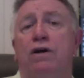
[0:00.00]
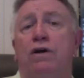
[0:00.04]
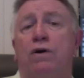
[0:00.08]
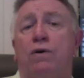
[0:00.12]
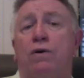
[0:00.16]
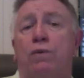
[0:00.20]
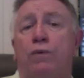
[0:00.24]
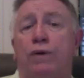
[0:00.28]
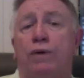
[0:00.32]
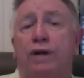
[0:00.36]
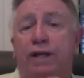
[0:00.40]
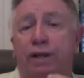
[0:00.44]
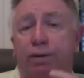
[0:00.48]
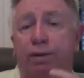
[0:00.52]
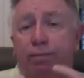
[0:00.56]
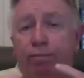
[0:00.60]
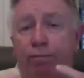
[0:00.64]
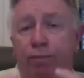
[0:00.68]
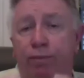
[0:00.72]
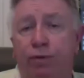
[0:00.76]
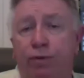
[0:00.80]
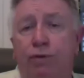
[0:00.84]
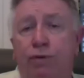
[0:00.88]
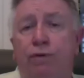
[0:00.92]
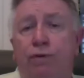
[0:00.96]
we can
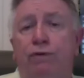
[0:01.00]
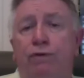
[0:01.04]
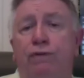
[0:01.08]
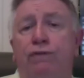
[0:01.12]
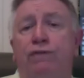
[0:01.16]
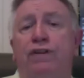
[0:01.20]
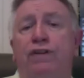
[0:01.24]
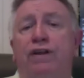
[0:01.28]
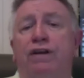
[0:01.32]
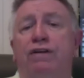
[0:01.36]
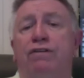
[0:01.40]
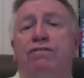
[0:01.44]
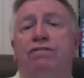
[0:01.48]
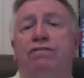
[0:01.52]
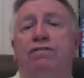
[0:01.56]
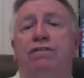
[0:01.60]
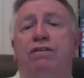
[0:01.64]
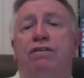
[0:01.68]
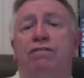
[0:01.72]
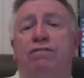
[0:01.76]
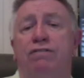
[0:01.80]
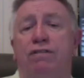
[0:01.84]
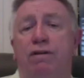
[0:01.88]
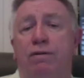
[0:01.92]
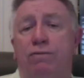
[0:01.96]
move these
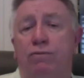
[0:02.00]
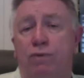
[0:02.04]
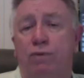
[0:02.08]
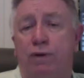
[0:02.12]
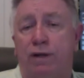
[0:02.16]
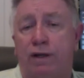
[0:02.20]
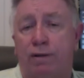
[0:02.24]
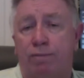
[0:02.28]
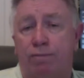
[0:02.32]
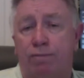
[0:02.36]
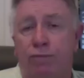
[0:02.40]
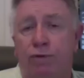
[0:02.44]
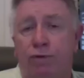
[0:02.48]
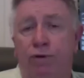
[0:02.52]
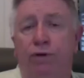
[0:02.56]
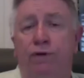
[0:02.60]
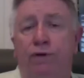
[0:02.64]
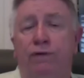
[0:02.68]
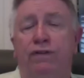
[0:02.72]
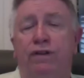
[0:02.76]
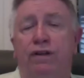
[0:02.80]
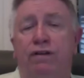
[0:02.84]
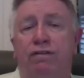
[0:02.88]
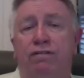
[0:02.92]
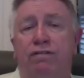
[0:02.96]
systems, we can move
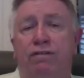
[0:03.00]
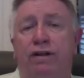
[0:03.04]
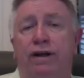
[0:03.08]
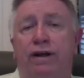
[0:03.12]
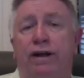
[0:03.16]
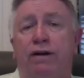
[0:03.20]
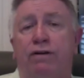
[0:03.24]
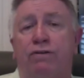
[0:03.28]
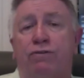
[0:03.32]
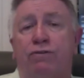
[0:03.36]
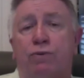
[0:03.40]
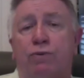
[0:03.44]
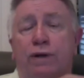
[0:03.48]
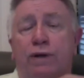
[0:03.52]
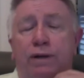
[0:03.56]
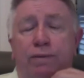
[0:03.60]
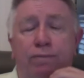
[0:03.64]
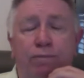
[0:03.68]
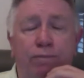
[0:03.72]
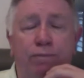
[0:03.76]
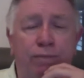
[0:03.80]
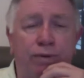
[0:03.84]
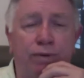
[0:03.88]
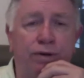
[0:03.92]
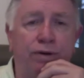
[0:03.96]
these layers, we
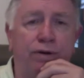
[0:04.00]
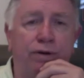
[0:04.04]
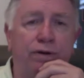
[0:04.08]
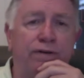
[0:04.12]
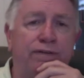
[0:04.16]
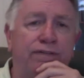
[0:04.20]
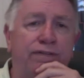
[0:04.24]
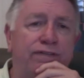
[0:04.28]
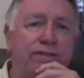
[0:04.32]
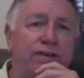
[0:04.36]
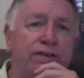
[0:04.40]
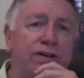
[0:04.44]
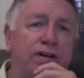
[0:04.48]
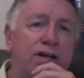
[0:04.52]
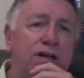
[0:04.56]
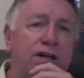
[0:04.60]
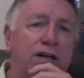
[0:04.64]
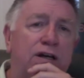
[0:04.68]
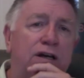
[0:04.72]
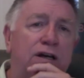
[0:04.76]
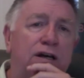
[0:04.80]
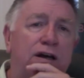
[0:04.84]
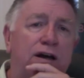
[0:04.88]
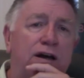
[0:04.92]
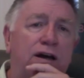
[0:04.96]
can move
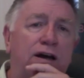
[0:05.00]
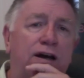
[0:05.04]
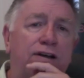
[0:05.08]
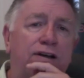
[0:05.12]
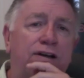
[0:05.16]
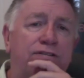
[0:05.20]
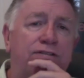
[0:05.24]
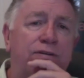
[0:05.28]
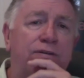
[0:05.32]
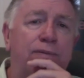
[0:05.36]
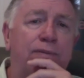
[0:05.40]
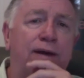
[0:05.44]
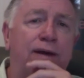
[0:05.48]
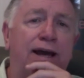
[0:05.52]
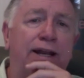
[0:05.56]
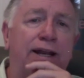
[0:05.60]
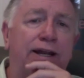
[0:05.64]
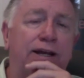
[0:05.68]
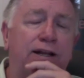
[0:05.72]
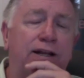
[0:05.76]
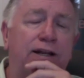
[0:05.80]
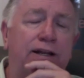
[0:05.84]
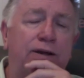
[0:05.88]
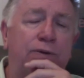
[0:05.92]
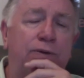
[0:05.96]

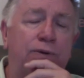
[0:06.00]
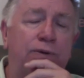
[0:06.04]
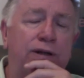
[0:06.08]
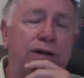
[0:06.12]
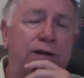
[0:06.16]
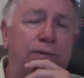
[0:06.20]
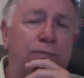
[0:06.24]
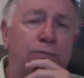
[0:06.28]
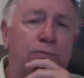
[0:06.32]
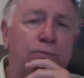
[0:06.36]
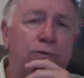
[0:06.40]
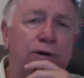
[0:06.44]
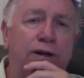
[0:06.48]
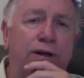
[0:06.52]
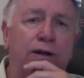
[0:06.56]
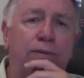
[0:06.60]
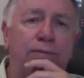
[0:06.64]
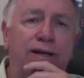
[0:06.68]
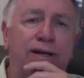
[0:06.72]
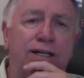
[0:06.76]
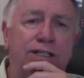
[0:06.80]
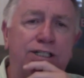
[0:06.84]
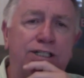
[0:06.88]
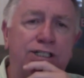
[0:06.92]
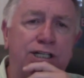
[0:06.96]
somatically, we can bring
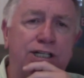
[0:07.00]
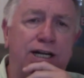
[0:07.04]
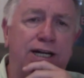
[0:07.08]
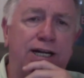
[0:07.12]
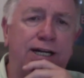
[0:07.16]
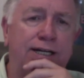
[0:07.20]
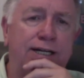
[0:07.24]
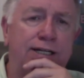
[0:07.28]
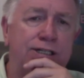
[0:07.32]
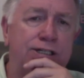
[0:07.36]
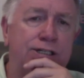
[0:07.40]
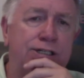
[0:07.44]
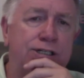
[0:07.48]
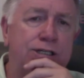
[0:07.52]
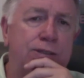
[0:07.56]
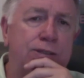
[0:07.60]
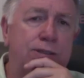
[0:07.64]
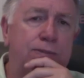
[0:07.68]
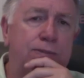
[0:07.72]
about change.